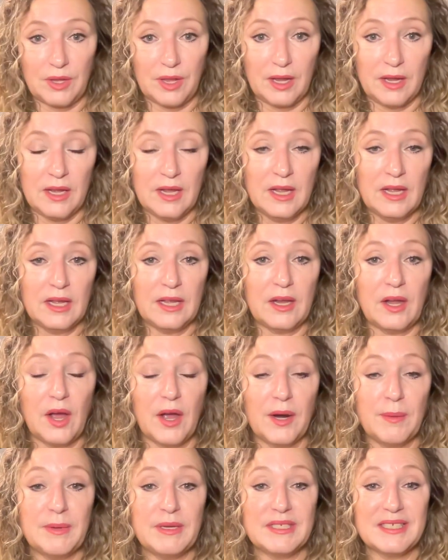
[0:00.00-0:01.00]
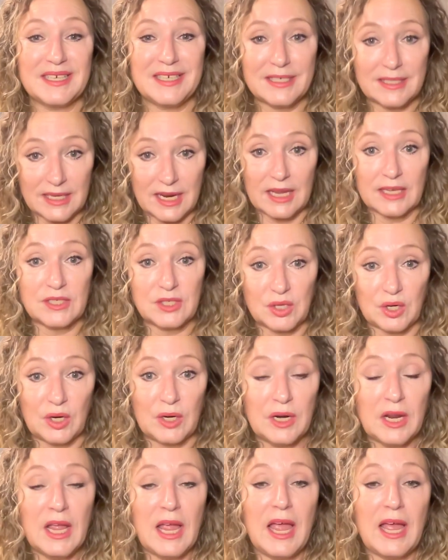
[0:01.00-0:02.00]
the economy is a
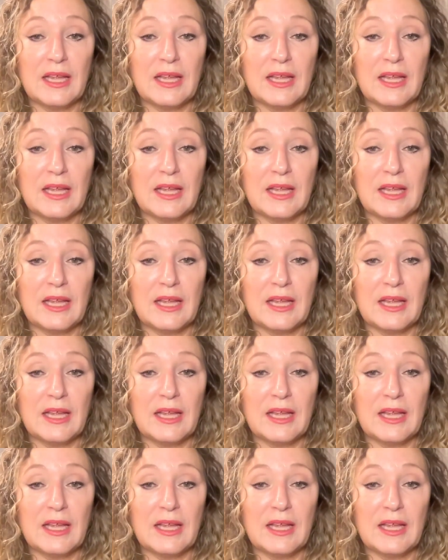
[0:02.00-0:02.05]
disaster.